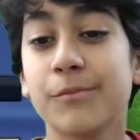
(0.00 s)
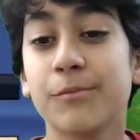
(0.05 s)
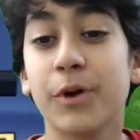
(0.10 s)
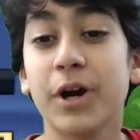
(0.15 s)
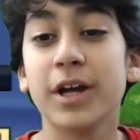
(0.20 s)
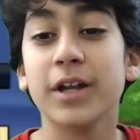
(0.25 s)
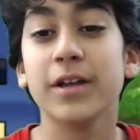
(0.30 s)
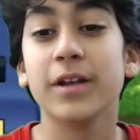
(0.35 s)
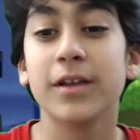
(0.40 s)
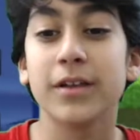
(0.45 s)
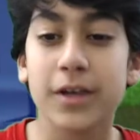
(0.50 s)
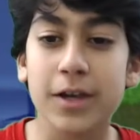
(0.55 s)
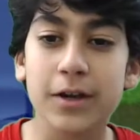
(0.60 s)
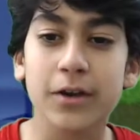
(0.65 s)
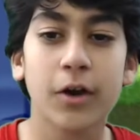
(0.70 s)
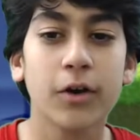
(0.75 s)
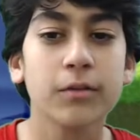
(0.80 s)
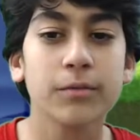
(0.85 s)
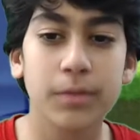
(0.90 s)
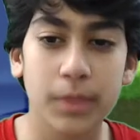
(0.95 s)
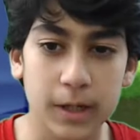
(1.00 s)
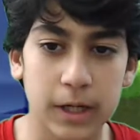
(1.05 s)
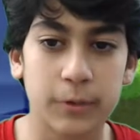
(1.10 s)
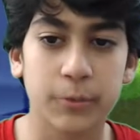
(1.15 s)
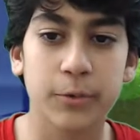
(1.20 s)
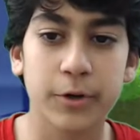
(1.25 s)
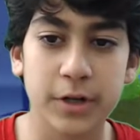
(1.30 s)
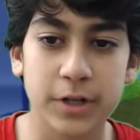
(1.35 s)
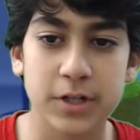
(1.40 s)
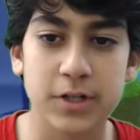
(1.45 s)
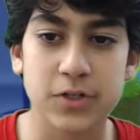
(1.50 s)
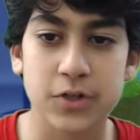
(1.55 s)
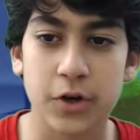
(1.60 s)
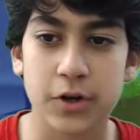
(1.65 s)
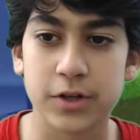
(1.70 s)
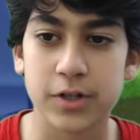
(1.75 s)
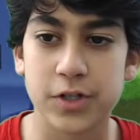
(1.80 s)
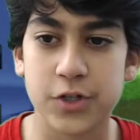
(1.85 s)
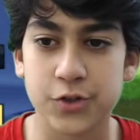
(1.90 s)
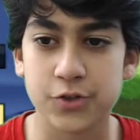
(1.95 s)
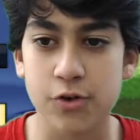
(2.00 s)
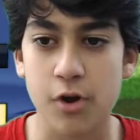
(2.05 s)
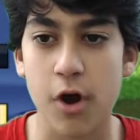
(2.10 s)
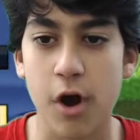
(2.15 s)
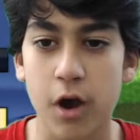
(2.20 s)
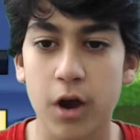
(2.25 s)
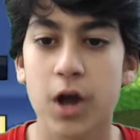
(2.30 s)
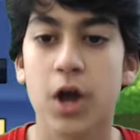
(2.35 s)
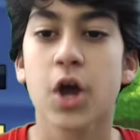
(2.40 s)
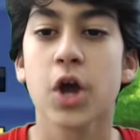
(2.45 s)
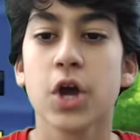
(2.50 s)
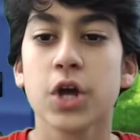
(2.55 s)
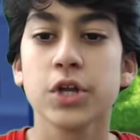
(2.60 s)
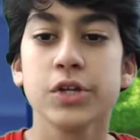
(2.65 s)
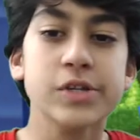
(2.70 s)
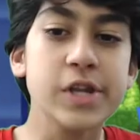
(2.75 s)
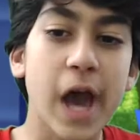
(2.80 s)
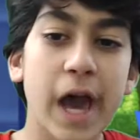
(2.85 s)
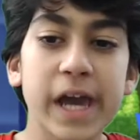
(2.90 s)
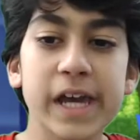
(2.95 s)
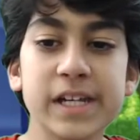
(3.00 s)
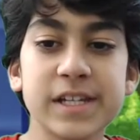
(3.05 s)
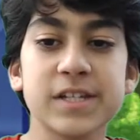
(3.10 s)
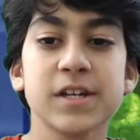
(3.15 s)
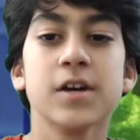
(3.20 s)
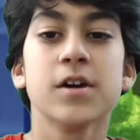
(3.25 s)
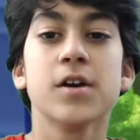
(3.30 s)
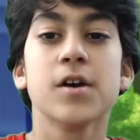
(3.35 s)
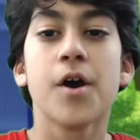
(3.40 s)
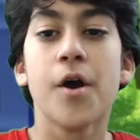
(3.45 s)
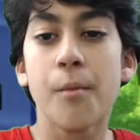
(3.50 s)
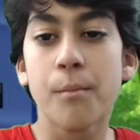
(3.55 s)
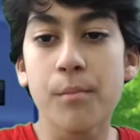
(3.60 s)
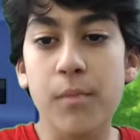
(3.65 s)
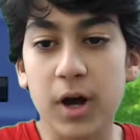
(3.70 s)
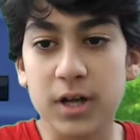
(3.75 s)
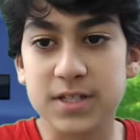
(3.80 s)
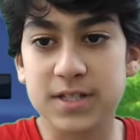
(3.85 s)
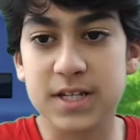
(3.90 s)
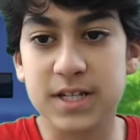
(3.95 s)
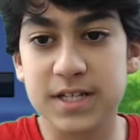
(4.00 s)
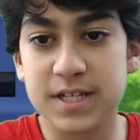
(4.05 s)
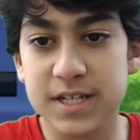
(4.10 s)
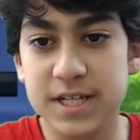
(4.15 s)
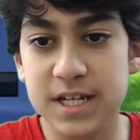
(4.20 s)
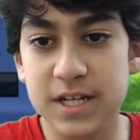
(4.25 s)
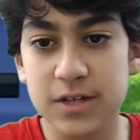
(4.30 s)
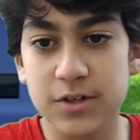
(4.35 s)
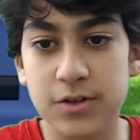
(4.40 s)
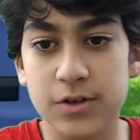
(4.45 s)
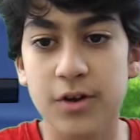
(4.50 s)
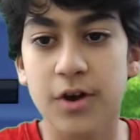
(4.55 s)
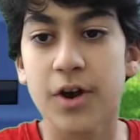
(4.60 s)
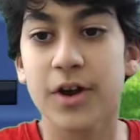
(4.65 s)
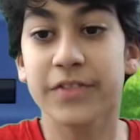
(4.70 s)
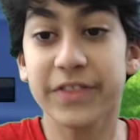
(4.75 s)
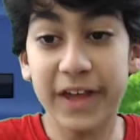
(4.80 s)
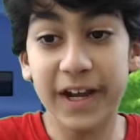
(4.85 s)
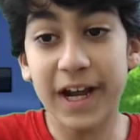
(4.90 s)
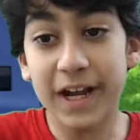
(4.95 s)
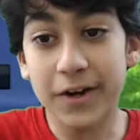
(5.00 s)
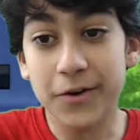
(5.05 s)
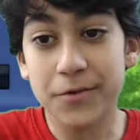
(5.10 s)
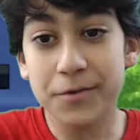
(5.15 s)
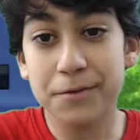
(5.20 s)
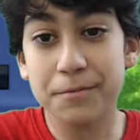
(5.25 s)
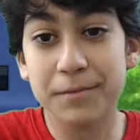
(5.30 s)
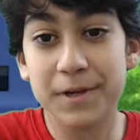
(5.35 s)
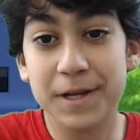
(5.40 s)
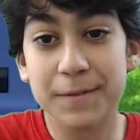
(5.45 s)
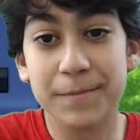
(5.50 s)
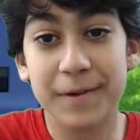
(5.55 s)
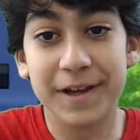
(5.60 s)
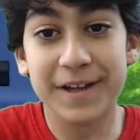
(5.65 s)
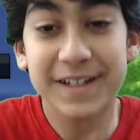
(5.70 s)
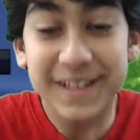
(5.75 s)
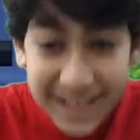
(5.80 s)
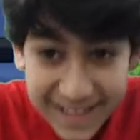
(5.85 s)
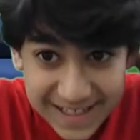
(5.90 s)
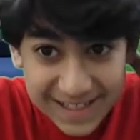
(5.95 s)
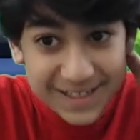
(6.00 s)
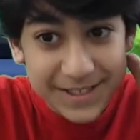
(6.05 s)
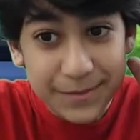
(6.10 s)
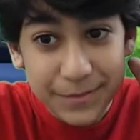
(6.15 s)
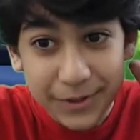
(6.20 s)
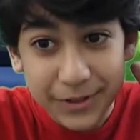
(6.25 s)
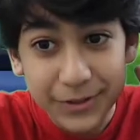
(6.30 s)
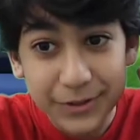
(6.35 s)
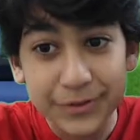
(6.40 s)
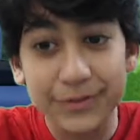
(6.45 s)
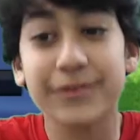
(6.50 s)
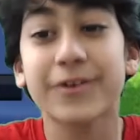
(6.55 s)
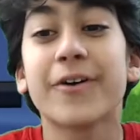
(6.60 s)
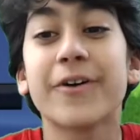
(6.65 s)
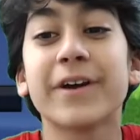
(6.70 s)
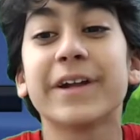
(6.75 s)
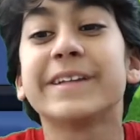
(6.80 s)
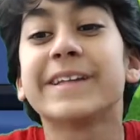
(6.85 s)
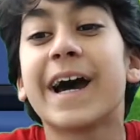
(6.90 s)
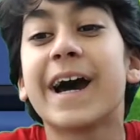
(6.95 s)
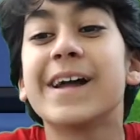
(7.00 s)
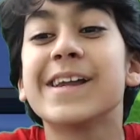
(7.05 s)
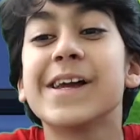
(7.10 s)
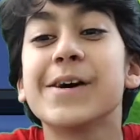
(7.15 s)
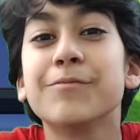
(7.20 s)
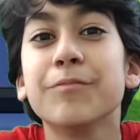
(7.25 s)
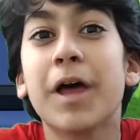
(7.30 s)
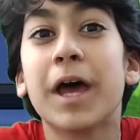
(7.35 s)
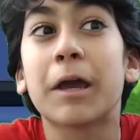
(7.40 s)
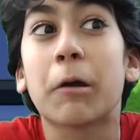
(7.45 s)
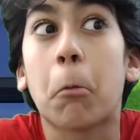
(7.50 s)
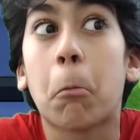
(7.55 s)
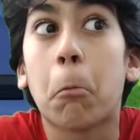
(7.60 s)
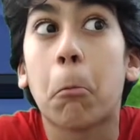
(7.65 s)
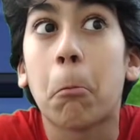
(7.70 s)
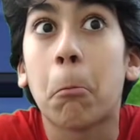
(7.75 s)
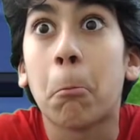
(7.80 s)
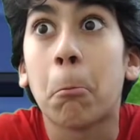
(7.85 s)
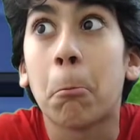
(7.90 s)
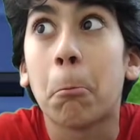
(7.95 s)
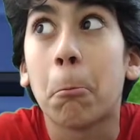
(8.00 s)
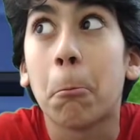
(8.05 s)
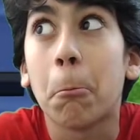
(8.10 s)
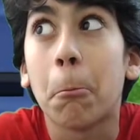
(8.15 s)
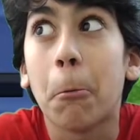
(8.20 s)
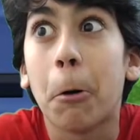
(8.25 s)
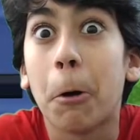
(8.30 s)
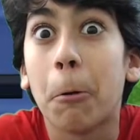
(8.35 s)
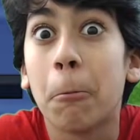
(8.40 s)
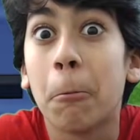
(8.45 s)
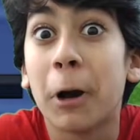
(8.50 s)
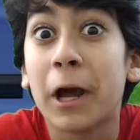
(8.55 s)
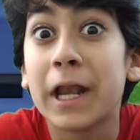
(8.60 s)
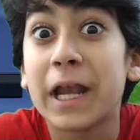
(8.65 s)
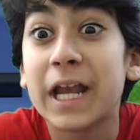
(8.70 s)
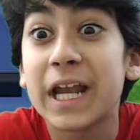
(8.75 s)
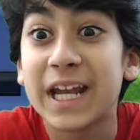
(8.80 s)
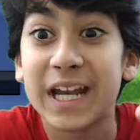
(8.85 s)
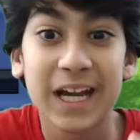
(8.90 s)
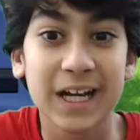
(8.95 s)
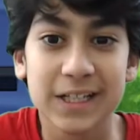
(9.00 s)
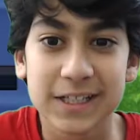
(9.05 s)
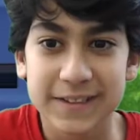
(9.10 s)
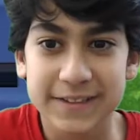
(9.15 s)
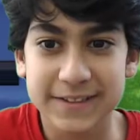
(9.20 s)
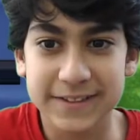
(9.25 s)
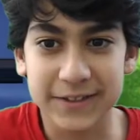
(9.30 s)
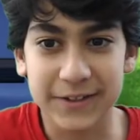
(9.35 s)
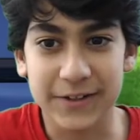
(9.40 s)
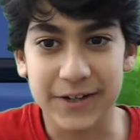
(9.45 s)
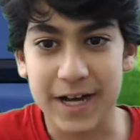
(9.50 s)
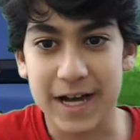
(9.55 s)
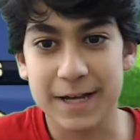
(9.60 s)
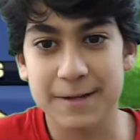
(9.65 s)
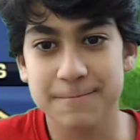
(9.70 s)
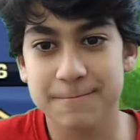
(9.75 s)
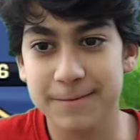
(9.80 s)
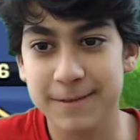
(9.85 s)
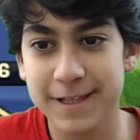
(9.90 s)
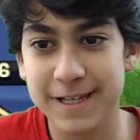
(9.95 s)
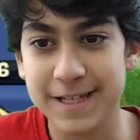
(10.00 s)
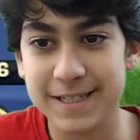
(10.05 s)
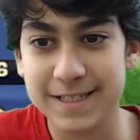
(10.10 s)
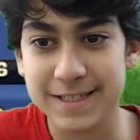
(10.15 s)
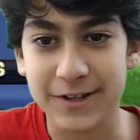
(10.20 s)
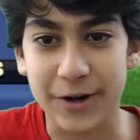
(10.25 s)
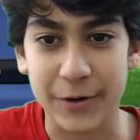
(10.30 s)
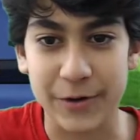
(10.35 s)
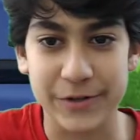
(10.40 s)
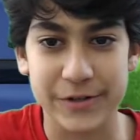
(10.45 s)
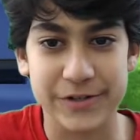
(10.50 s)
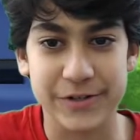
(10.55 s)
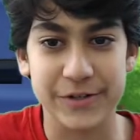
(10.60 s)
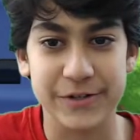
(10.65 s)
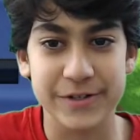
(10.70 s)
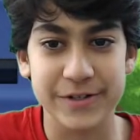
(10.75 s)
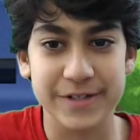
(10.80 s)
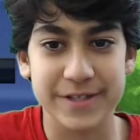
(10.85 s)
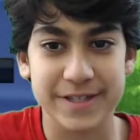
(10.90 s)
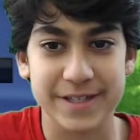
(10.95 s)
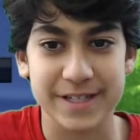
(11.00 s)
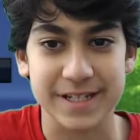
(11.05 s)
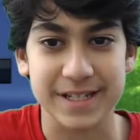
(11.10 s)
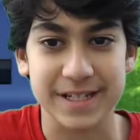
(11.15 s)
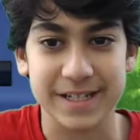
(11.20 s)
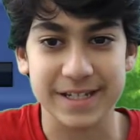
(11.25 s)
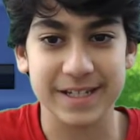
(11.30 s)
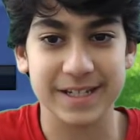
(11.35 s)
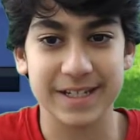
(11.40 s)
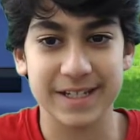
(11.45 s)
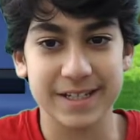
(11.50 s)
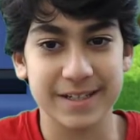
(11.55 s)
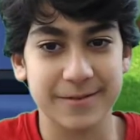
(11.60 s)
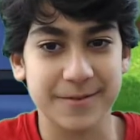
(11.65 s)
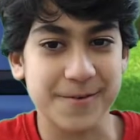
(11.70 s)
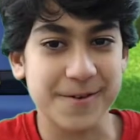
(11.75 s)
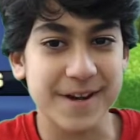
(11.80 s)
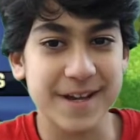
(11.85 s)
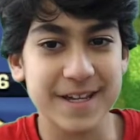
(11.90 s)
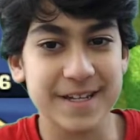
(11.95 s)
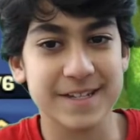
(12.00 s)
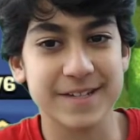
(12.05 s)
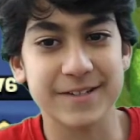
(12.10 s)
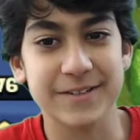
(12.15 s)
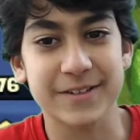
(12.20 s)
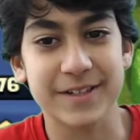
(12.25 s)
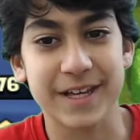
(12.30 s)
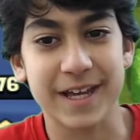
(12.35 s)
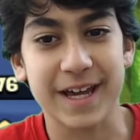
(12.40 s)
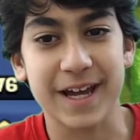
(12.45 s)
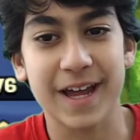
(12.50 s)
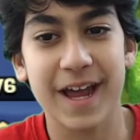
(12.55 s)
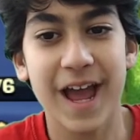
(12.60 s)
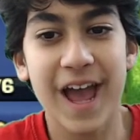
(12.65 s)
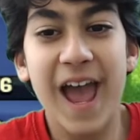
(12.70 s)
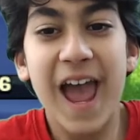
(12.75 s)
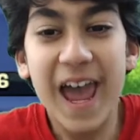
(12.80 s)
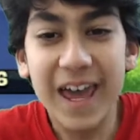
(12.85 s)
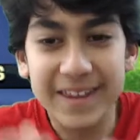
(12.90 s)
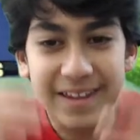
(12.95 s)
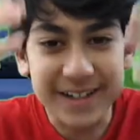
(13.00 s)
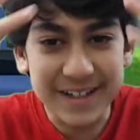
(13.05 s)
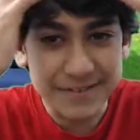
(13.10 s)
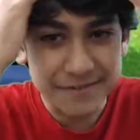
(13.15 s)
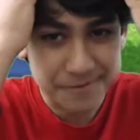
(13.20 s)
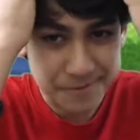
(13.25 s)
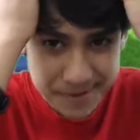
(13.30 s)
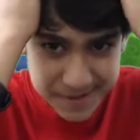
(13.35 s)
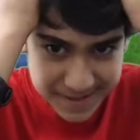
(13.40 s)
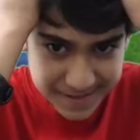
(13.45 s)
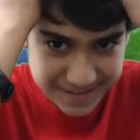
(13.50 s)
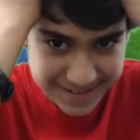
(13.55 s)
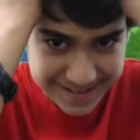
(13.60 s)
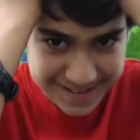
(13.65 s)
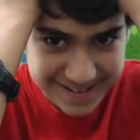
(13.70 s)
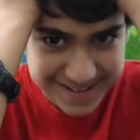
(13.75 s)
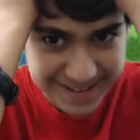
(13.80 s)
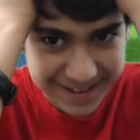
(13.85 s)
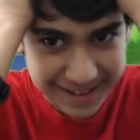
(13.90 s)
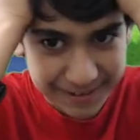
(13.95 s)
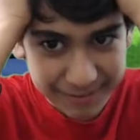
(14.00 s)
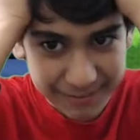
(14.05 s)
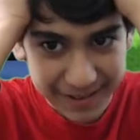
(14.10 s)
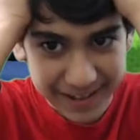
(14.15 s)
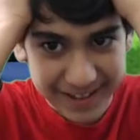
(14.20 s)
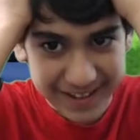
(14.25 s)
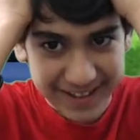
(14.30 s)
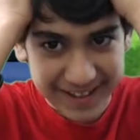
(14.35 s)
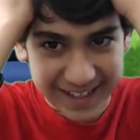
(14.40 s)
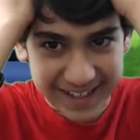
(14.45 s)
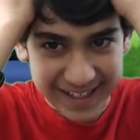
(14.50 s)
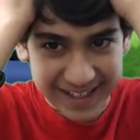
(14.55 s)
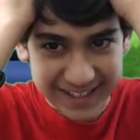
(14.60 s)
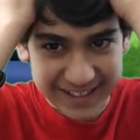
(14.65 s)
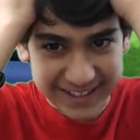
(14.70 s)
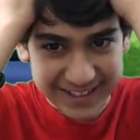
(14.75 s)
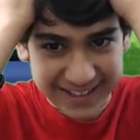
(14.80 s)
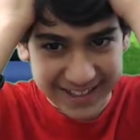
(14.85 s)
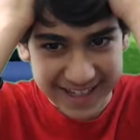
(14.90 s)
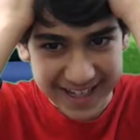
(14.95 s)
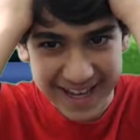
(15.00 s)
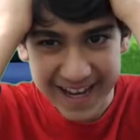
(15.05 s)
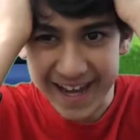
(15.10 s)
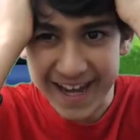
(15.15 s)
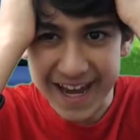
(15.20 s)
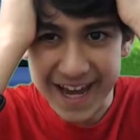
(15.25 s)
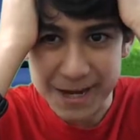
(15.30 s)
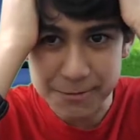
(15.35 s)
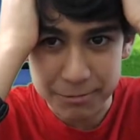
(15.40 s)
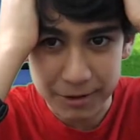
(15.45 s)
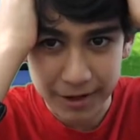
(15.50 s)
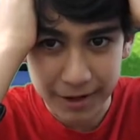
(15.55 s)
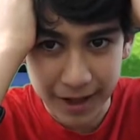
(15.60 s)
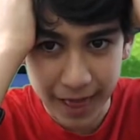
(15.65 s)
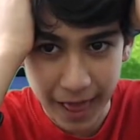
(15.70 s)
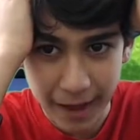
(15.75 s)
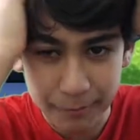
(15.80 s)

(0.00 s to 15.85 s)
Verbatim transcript: But, you know, we're gonna start it strong. Knight, Musketeer, then I go with the mini P.E.K.K.A, he has a balloon going down, I'm like, what? So I place archers, like, way too late, and then he freezes, and I'm like, oh, good game, oh.